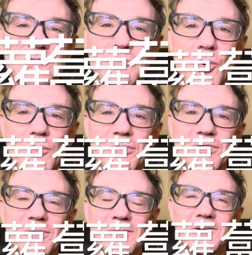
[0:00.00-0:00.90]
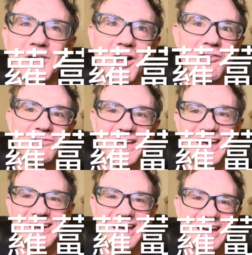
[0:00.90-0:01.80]
both loved
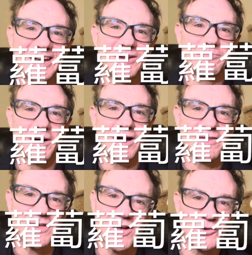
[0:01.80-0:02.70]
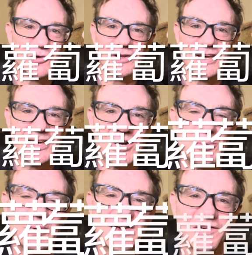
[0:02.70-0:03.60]
and hated by the elderly here
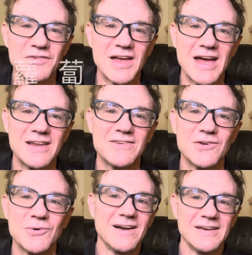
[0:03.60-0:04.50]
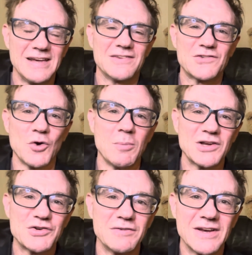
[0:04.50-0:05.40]
because they had to eat so
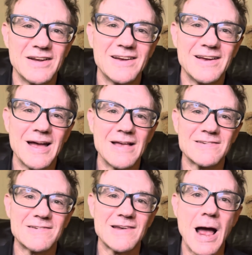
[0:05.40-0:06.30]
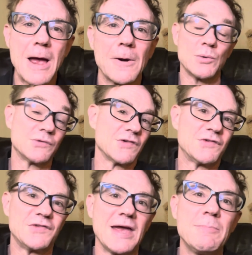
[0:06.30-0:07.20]
much of it as a child. It was a
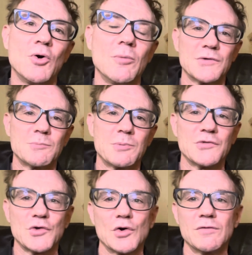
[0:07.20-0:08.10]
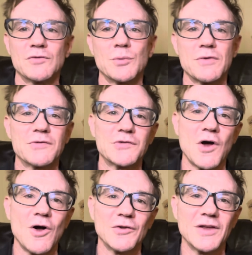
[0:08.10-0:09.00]
staple. It was preserved with
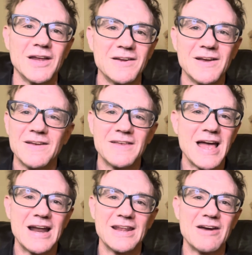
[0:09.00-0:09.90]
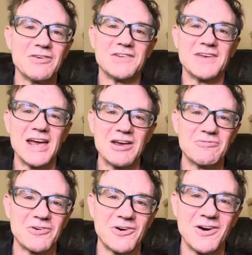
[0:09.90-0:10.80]
salt and they had it every day for